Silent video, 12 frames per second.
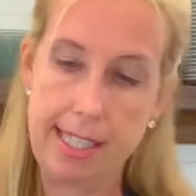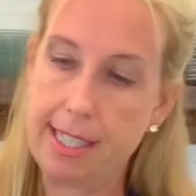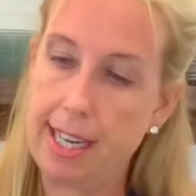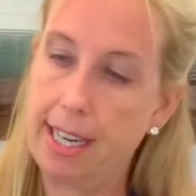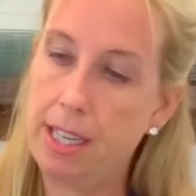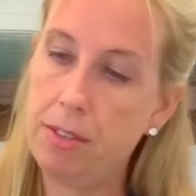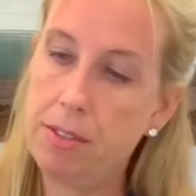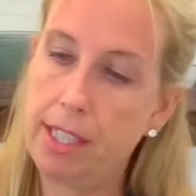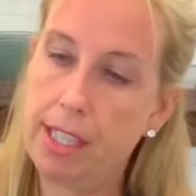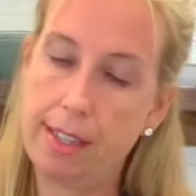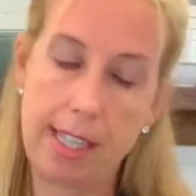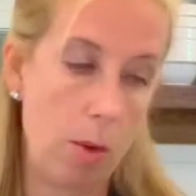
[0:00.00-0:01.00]
down,
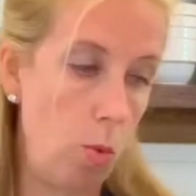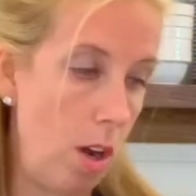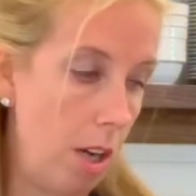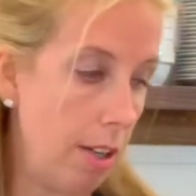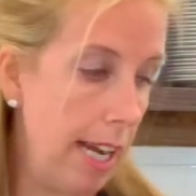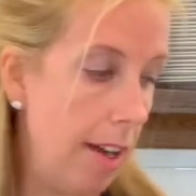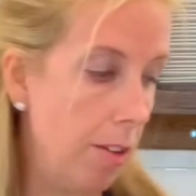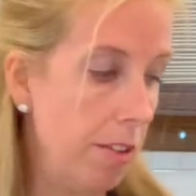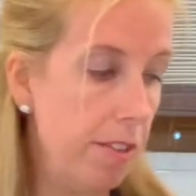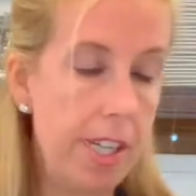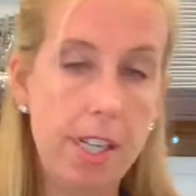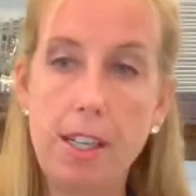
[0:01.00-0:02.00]
get that water out of
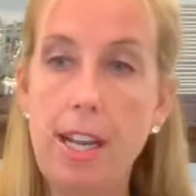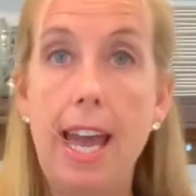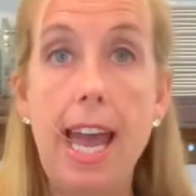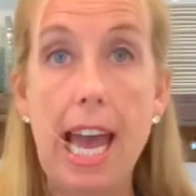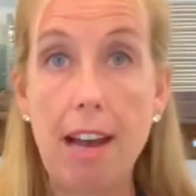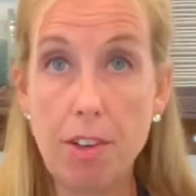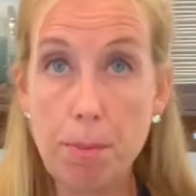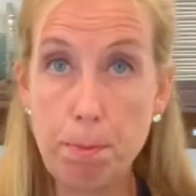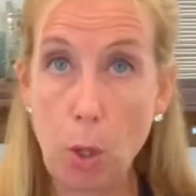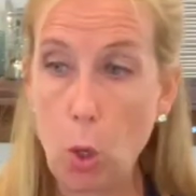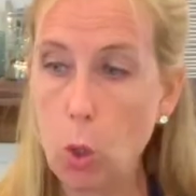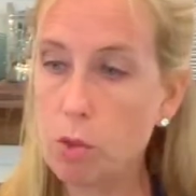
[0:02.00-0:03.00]
there. Have a
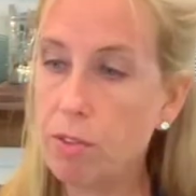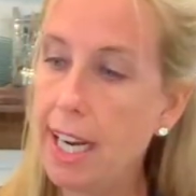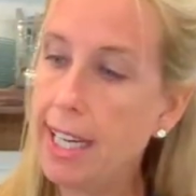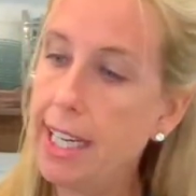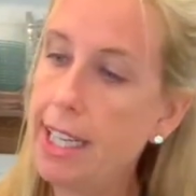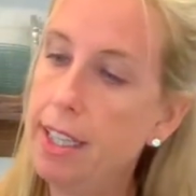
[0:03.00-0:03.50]
bowl ready.